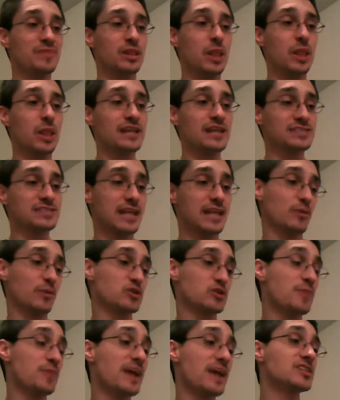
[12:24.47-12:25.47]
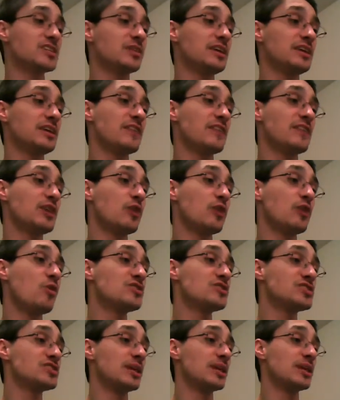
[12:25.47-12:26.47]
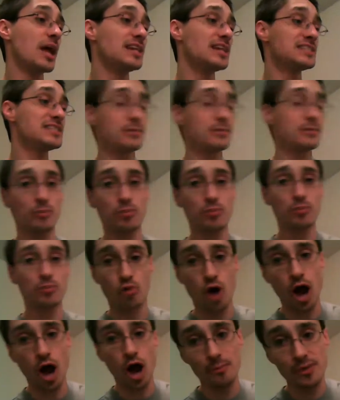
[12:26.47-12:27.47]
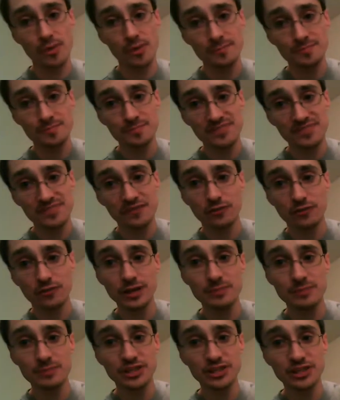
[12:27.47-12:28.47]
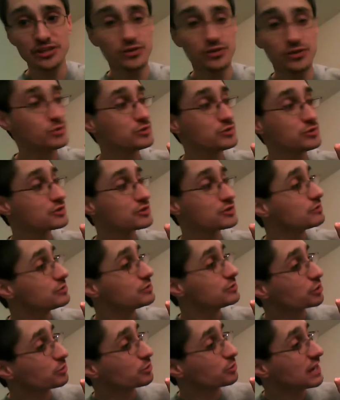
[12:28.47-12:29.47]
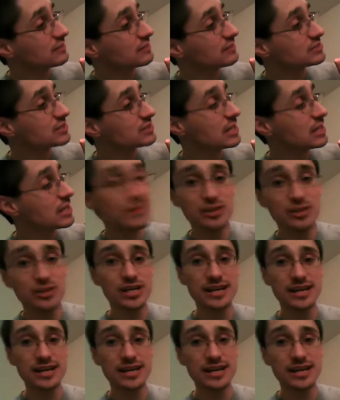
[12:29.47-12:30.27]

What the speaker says: lightsabers. Basically, if there wasn't a lightsaber prop for them to use to create this image